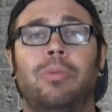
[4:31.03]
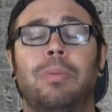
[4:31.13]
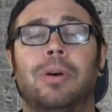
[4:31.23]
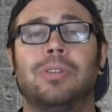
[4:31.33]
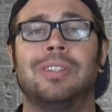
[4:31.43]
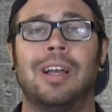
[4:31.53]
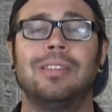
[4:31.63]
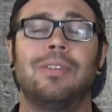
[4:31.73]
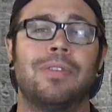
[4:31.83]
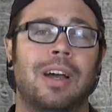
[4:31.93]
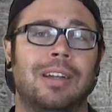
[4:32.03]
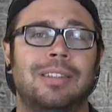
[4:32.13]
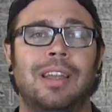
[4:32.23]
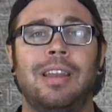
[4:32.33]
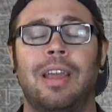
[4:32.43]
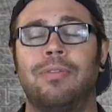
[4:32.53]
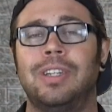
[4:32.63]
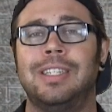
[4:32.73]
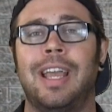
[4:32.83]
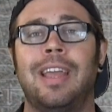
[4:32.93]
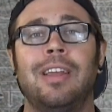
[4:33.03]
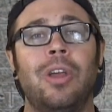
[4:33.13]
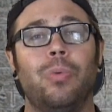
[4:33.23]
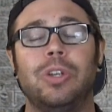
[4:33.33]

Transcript: We post tons of content every day.